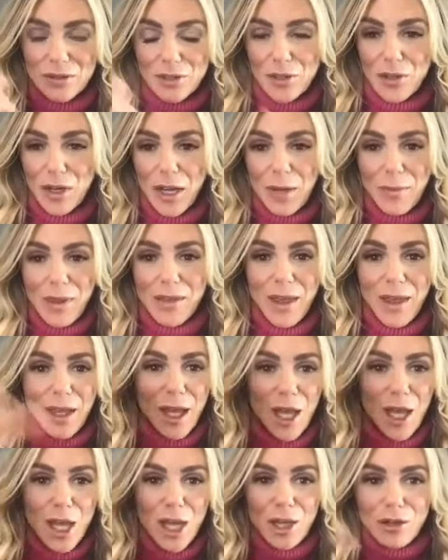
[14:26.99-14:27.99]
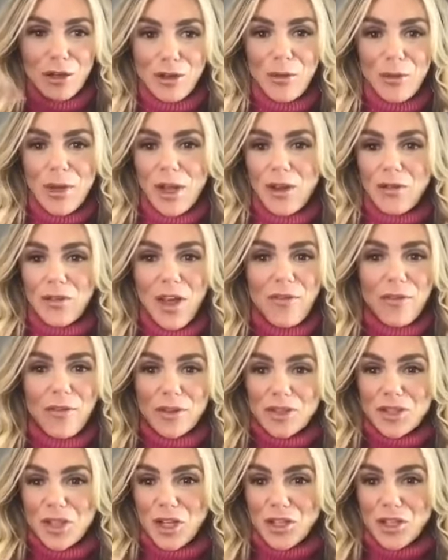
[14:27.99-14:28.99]
Do you know what I mean? Like nobody at your level
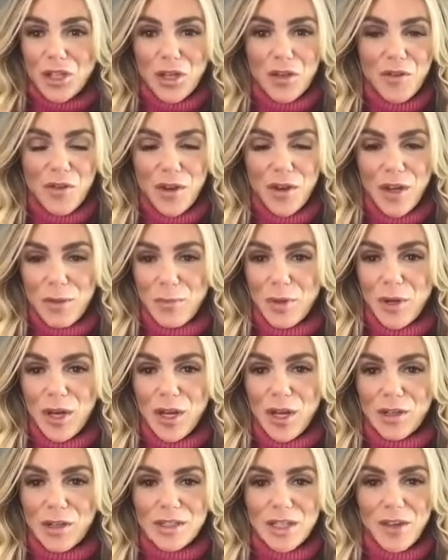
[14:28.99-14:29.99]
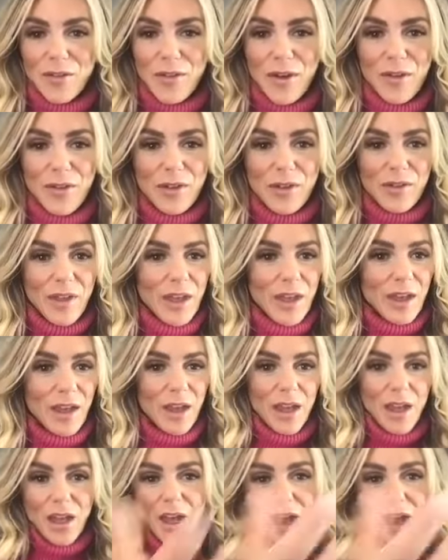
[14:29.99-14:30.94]
is judging you for putting yourself out there. Like